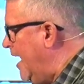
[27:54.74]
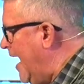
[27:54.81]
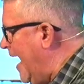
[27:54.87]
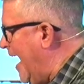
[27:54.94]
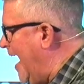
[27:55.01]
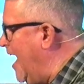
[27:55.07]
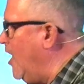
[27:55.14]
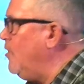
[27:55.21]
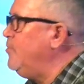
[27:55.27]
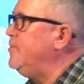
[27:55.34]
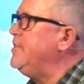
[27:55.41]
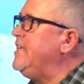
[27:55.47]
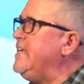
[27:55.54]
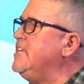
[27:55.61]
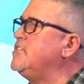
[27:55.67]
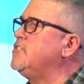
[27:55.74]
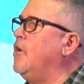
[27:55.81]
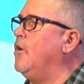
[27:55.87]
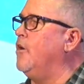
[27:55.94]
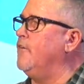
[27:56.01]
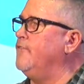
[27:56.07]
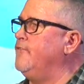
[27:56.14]
how would he
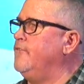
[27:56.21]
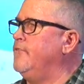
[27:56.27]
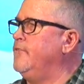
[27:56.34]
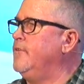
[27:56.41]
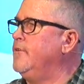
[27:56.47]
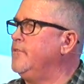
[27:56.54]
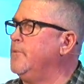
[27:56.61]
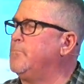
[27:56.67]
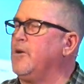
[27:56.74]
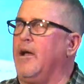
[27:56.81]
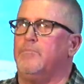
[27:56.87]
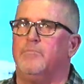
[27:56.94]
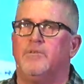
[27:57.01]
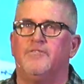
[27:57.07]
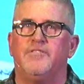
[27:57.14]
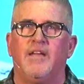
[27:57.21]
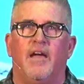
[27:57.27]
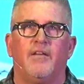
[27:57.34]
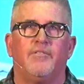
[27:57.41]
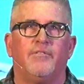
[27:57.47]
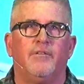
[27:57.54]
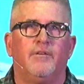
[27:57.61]
solve the problem of death?